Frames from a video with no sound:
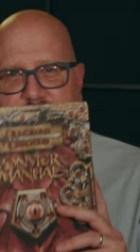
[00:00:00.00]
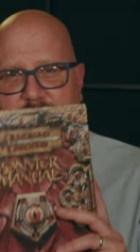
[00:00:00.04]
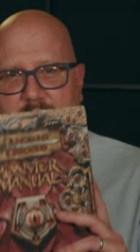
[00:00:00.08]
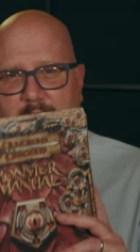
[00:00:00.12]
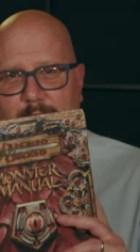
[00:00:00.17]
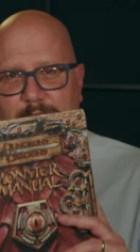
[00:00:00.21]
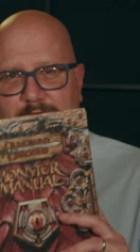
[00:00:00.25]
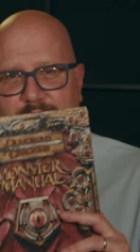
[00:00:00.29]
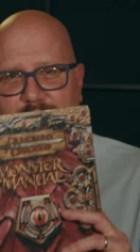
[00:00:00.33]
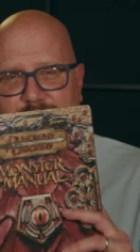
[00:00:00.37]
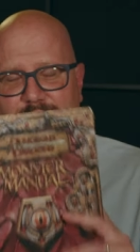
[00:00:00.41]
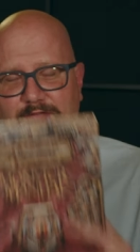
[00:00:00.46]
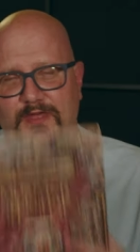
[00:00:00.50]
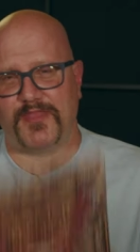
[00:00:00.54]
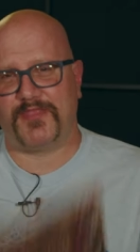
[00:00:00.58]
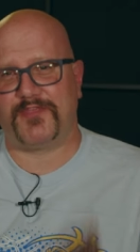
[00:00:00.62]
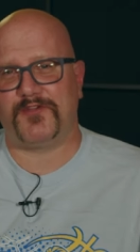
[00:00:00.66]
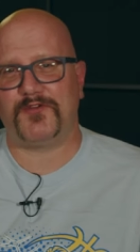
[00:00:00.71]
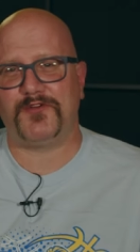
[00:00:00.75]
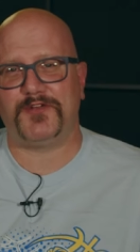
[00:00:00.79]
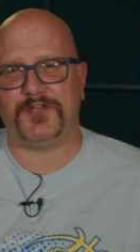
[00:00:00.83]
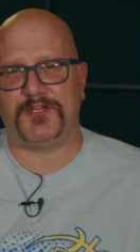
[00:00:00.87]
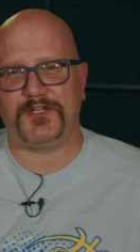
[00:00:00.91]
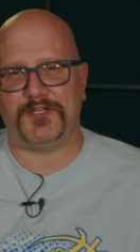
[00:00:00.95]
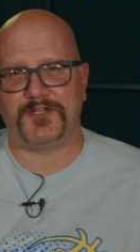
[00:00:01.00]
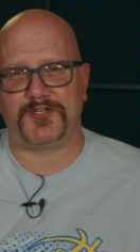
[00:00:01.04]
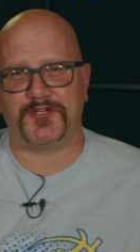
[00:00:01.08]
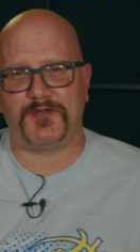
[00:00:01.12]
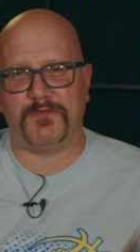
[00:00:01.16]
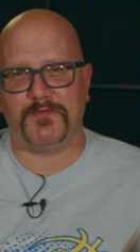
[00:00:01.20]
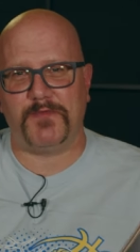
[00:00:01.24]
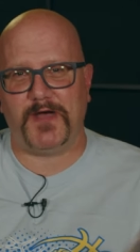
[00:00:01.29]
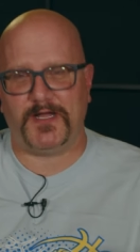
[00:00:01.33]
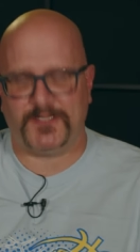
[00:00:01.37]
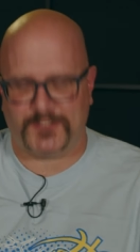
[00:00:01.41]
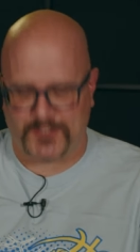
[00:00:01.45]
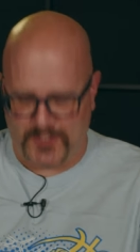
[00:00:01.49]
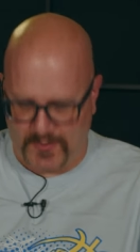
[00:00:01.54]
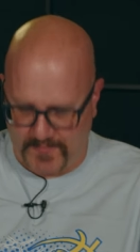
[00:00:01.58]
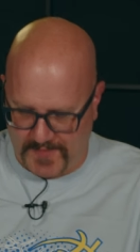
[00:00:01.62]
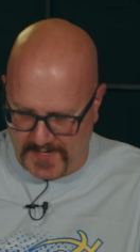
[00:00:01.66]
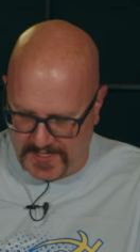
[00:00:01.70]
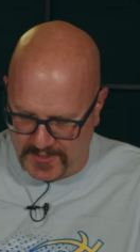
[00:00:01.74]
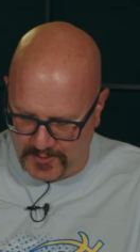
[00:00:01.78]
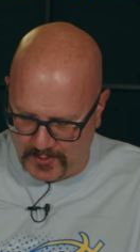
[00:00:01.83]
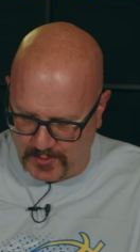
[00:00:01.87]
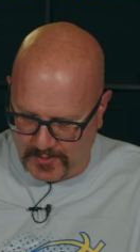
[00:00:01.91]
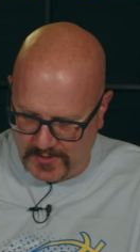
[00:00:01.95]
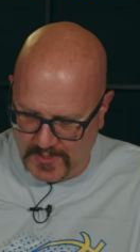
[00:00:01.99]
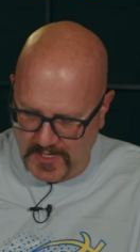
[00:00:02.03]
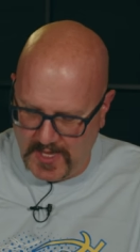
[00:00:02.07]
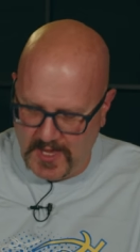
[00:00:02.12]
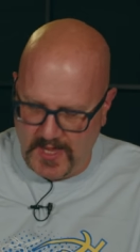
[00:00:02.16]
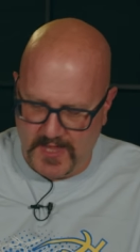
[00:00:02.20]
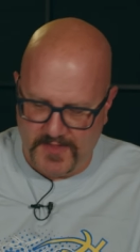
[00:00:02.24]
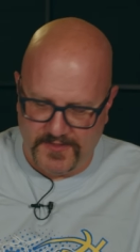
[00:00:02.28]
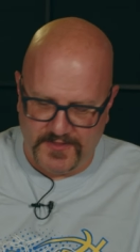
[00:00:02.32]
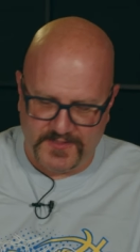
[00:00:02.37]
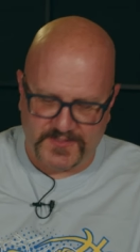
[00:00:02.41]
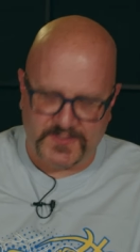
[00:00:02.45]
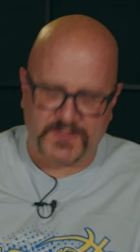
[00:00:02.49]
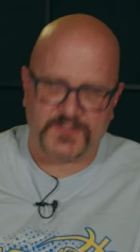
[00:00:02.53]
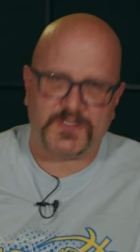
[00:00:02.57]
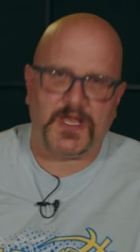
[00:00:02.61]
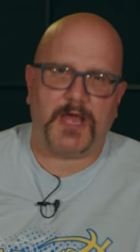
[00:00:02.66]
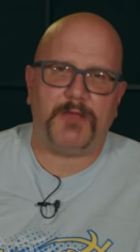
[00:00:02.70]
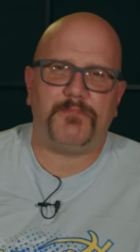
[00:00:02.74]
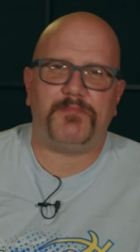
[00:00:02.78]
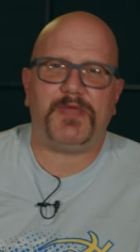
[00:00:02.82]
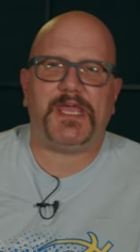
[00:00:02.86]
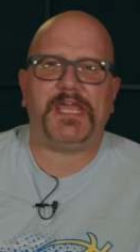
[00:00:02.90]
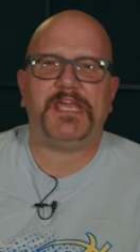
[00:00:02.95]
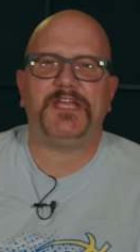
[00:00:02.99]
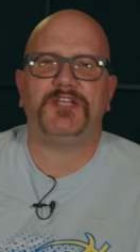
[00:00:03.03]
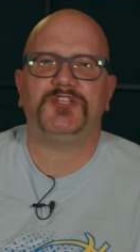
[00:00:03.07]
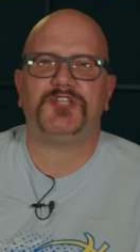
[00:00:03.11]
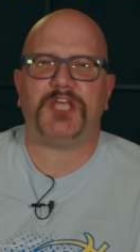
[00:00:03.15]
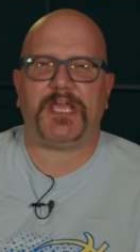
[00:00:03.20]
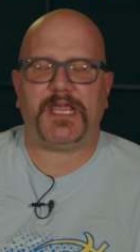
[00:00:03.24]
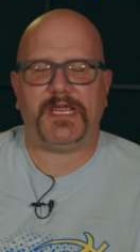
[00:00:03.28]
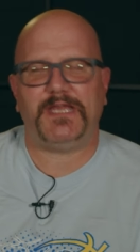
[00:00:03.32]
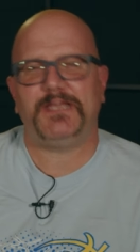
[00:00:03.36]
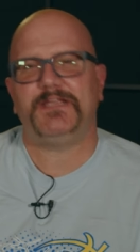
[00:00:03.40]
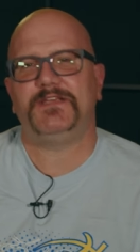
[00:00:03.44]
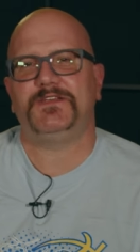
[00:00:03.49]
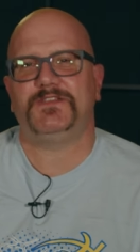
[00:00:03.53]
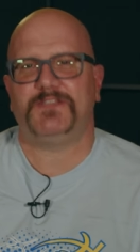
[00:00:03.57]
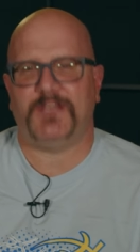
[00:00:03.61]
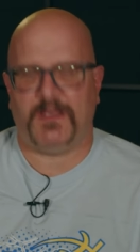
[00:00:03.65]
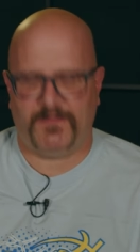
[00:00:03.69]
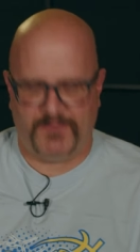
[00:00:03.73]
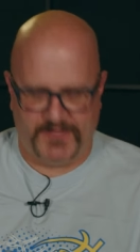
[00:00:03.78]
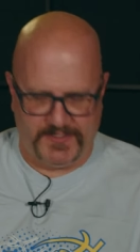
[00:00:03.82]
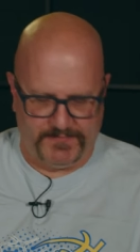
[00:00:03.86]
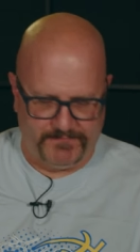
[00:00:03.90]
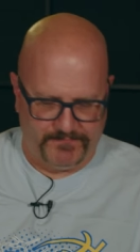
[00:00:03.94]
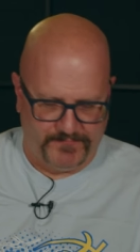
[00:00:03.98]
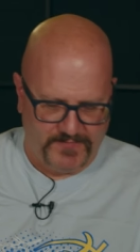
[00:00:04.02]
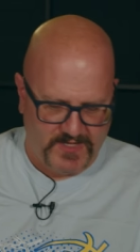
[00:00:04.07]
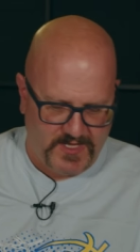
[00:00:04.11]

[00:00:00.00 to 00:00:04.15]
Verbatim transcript: copy of the third edition Monster Manual, this is on page 87.